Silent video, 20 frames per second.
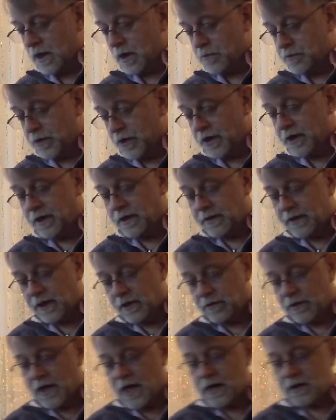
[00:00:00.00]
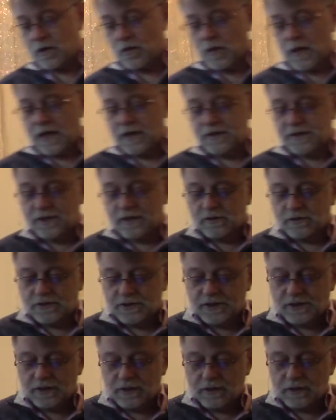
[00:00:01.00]
But they are not quite as
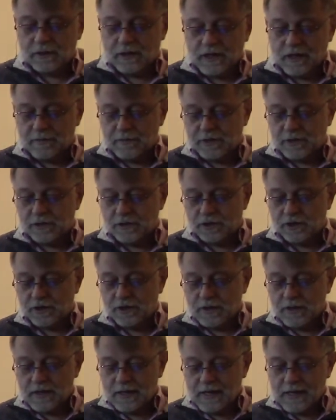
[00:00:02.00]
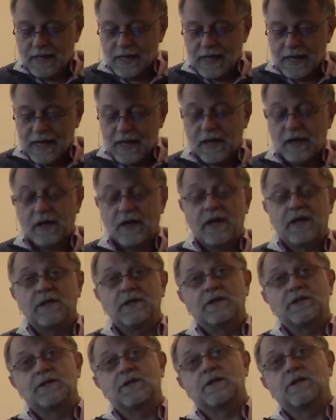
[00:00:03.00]
interested in image uh,
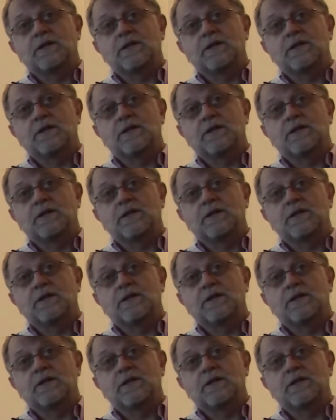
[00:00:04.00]
as